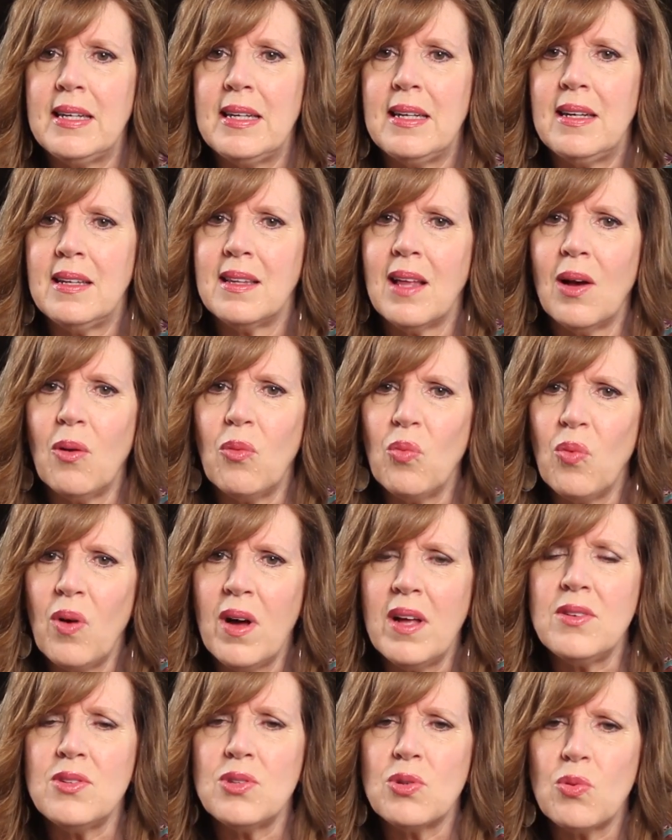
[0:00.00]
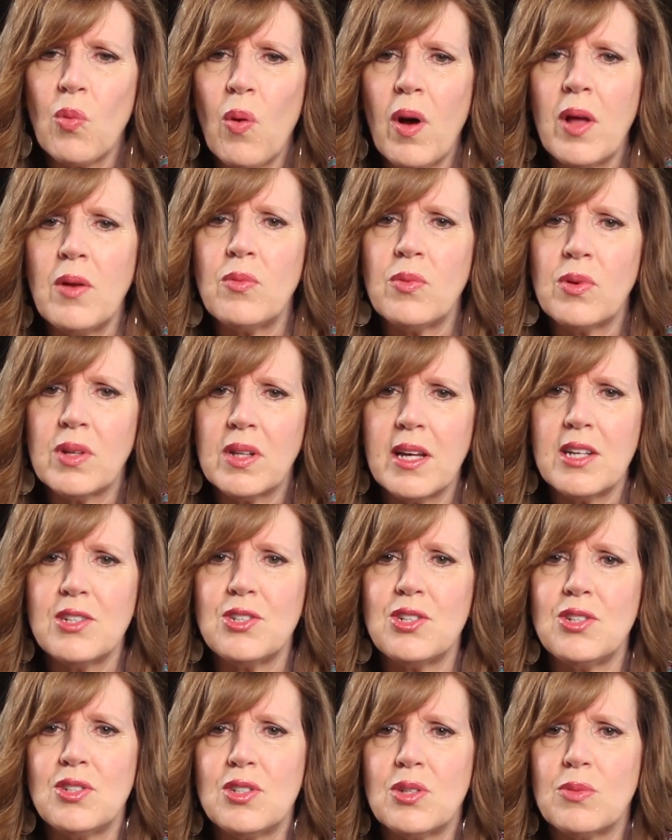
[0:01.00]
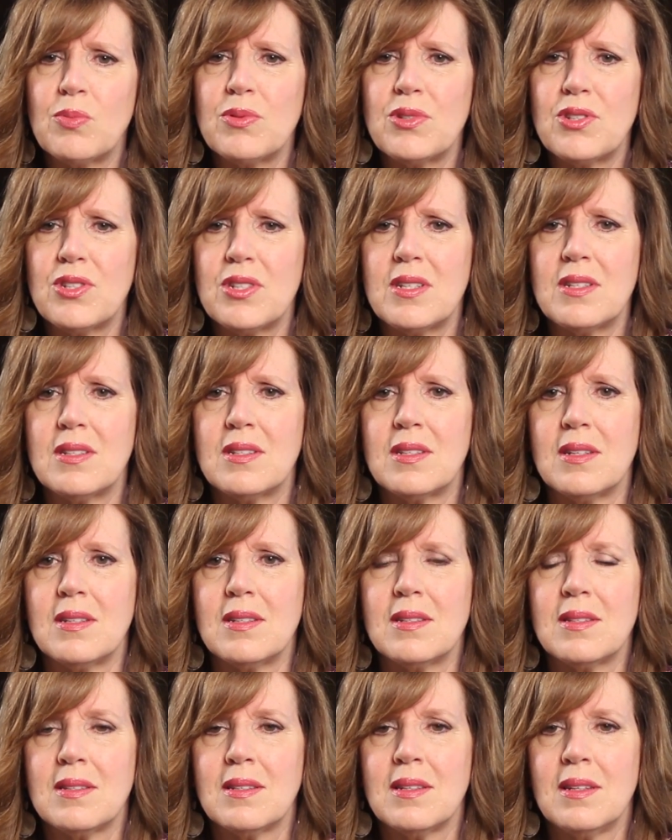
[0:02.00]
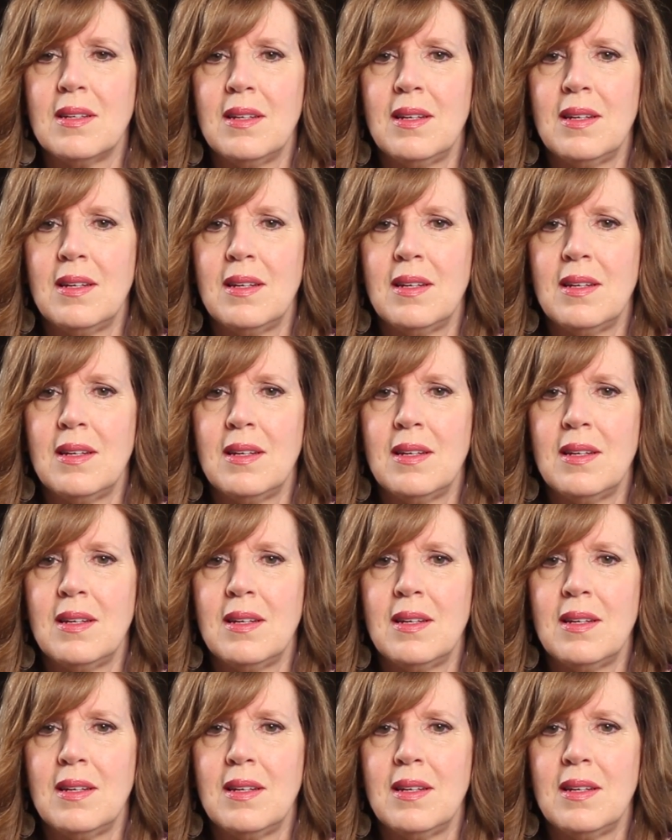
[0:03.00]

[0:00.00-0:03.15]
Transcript: in that one-to-one relationship with Jesus